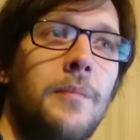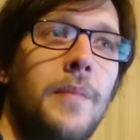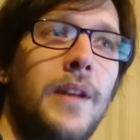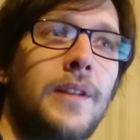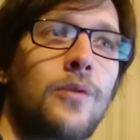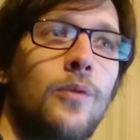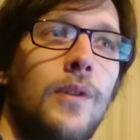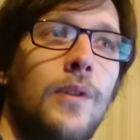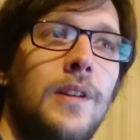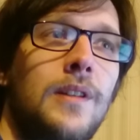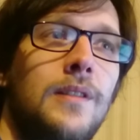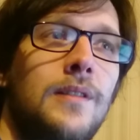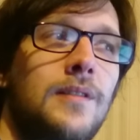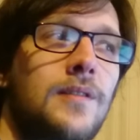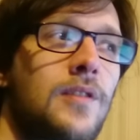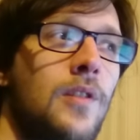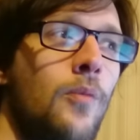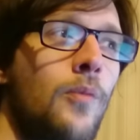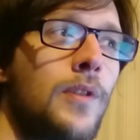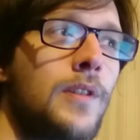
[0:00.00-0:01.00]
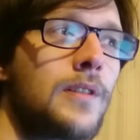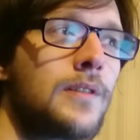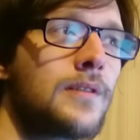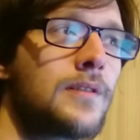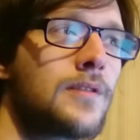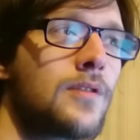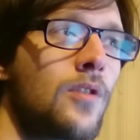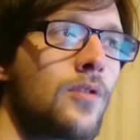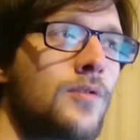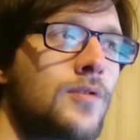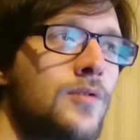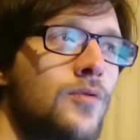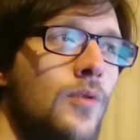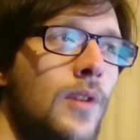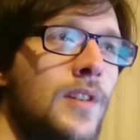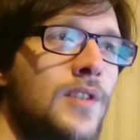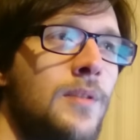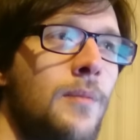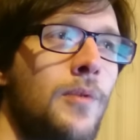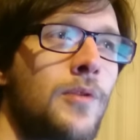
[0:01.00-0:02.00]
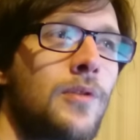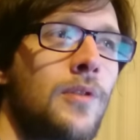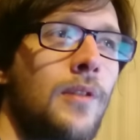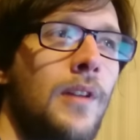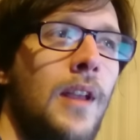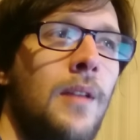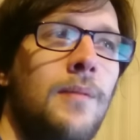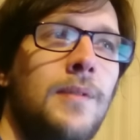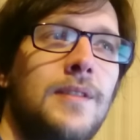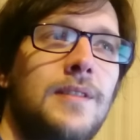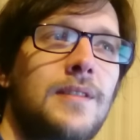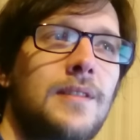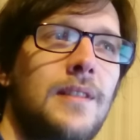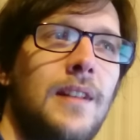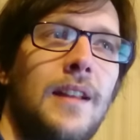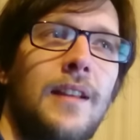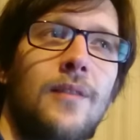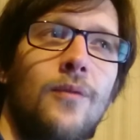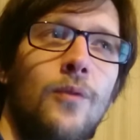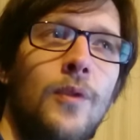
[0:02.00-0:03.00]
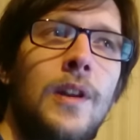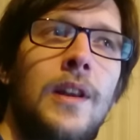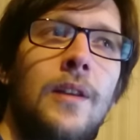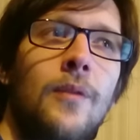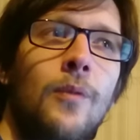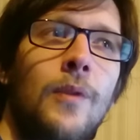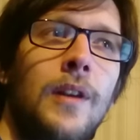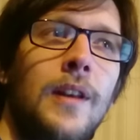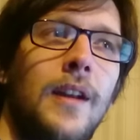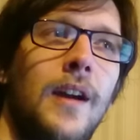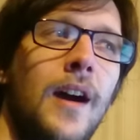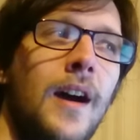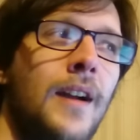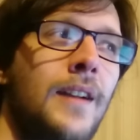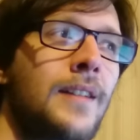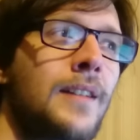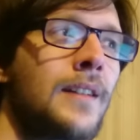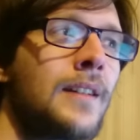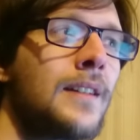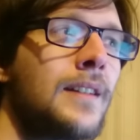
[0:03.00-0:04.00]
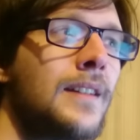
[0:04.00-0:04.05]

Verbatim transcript: But when someone talks trash about your game, it's like really, really hard.